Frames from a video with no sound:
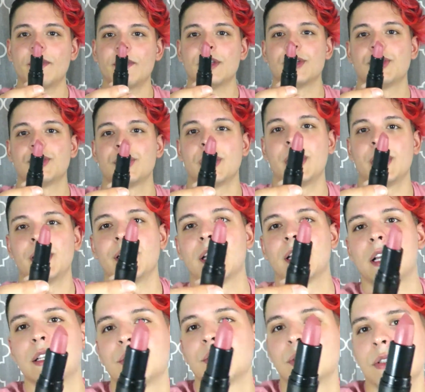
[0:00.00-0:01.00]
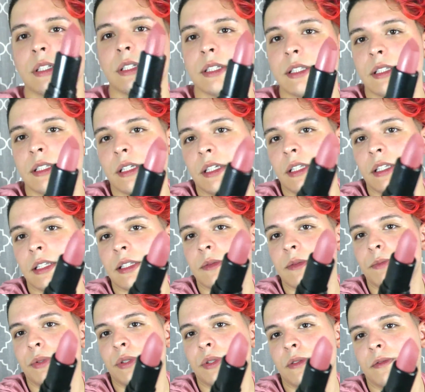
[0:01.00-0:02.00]
this shade as you can see it's
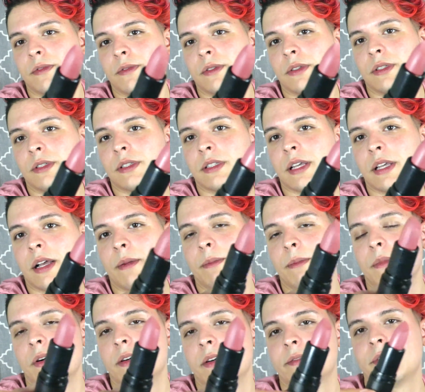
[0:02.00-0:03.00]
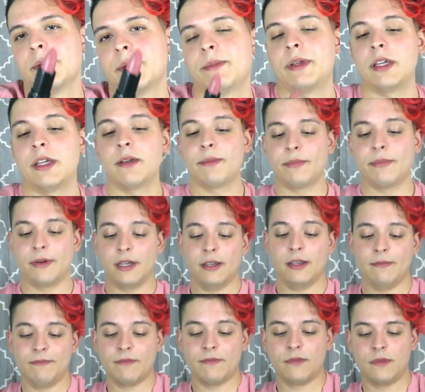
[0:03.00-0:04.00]
beautiful it's like a mauve pink
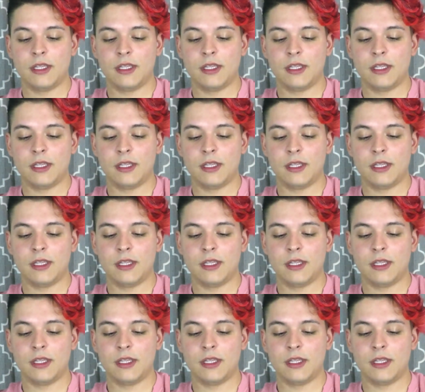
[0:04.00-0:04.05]
but